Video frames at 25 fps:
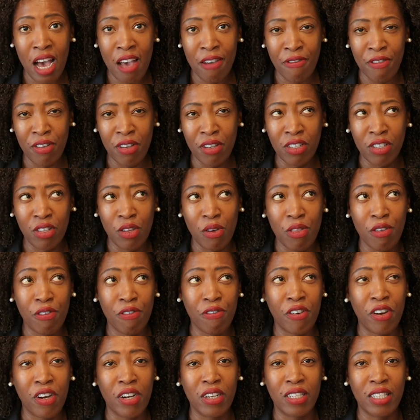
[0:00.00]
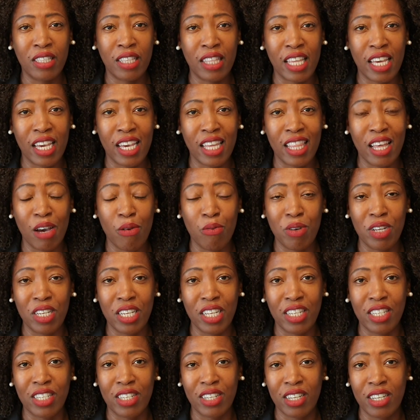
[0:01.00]
feel as though the first thing that we
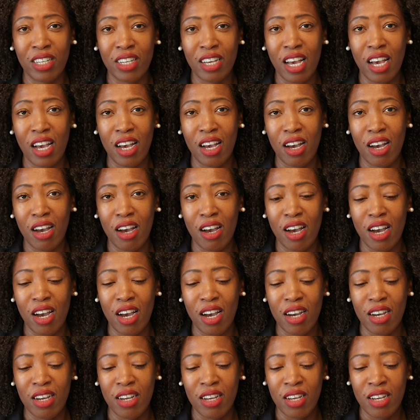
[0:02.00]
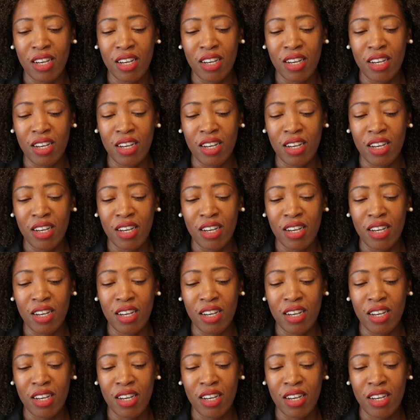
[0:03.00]
need to